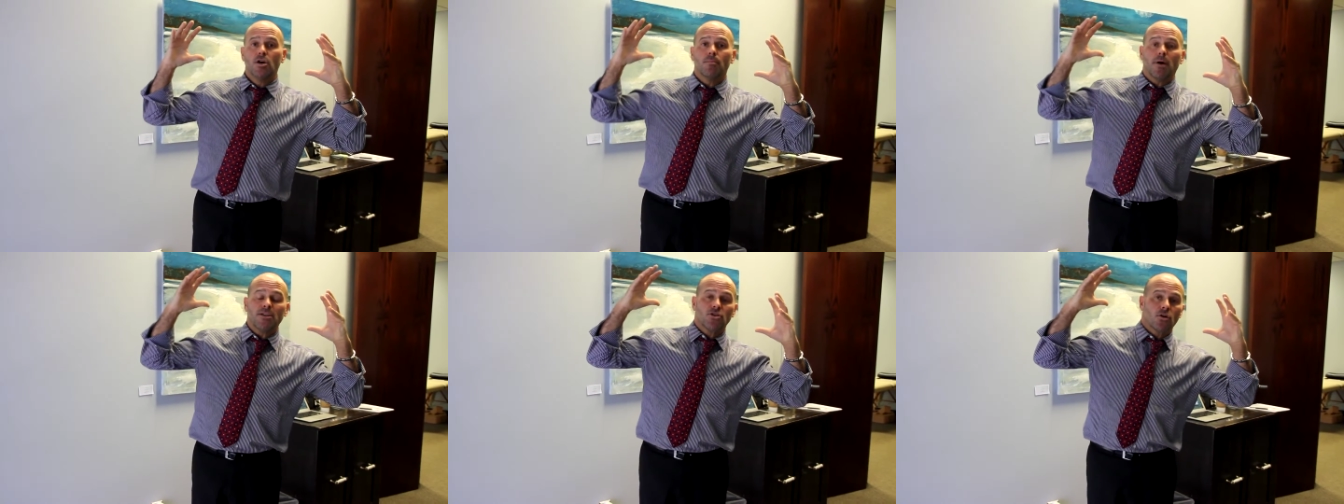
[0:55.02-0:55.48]

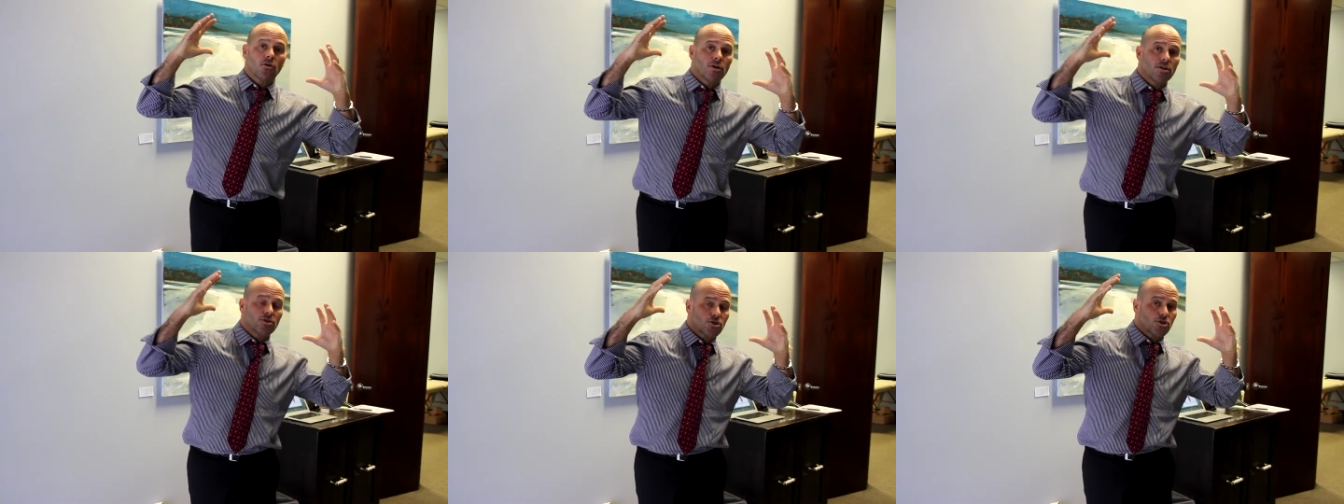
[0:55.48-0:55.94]
by
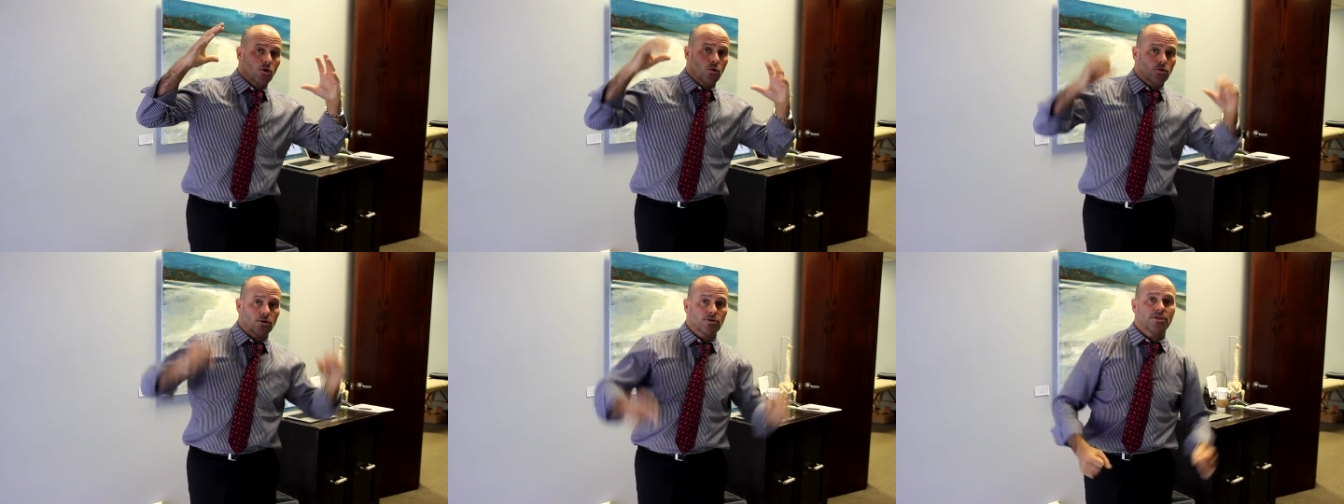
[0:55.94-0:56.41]
turning the
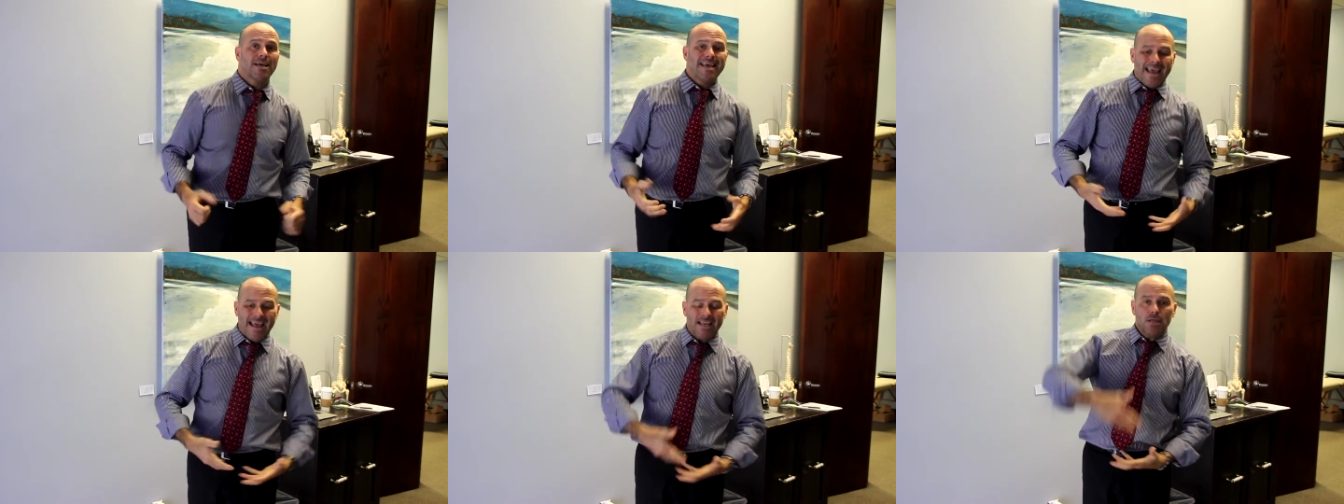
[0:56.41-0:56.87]
shoulders,
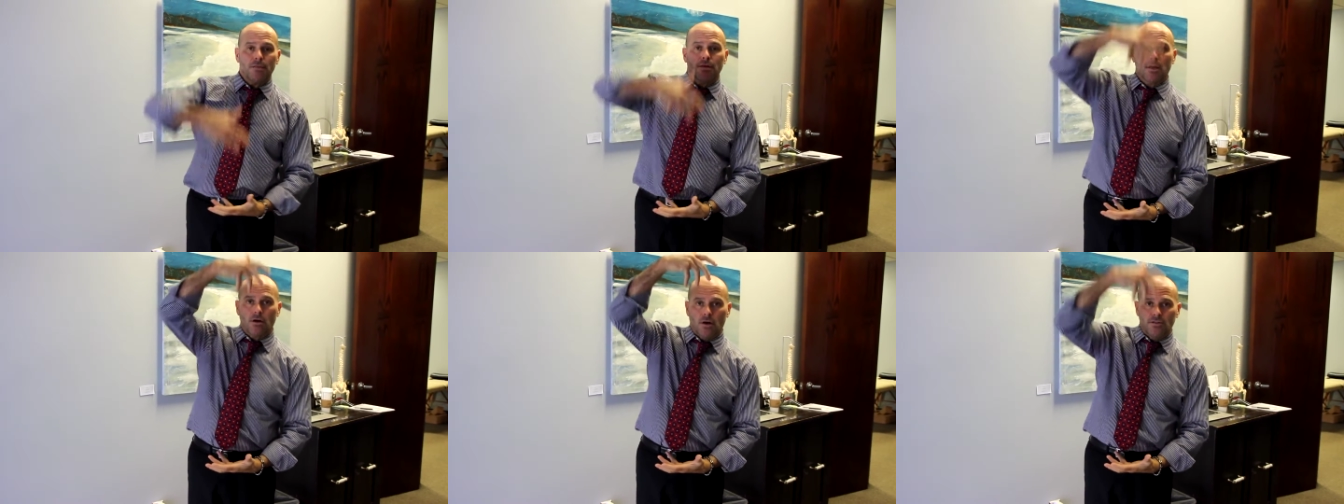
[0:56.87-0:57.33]

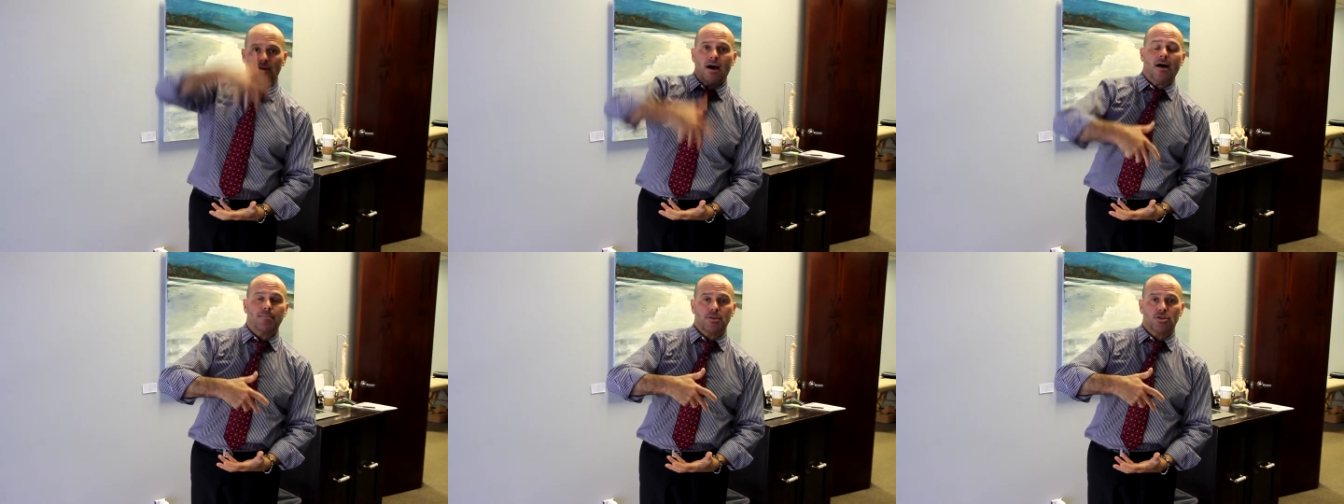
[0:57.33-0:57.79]
anything on
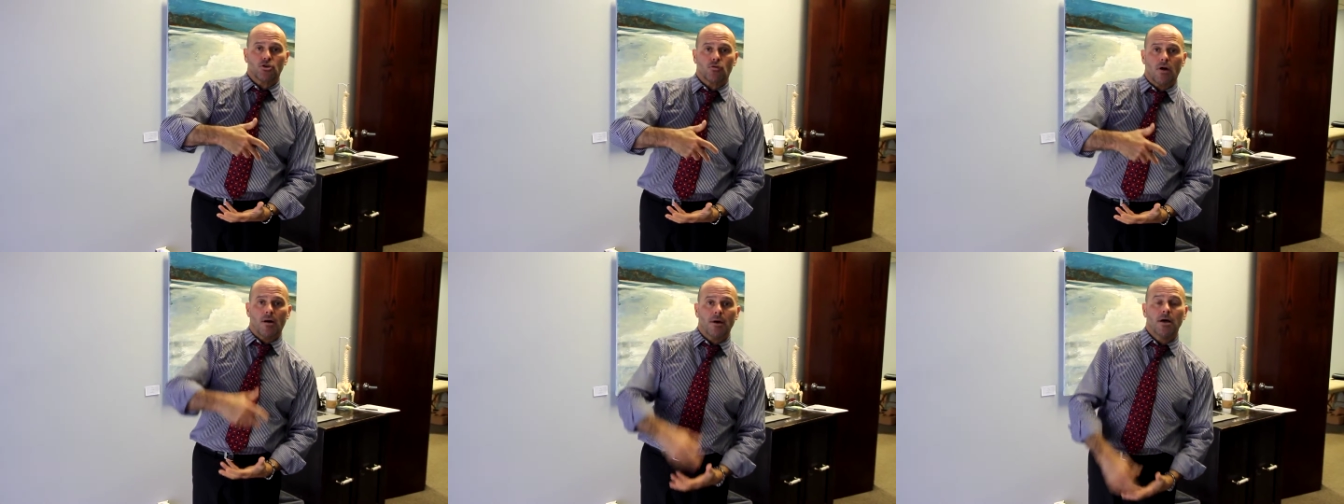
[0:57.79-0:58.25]
top of the
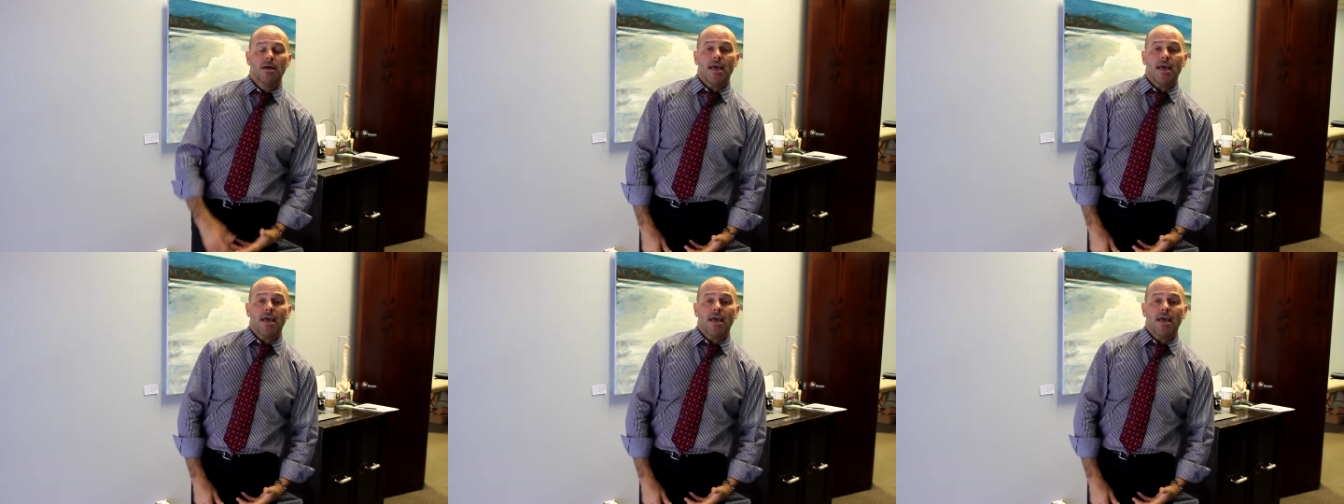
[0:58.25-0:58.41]
trauma.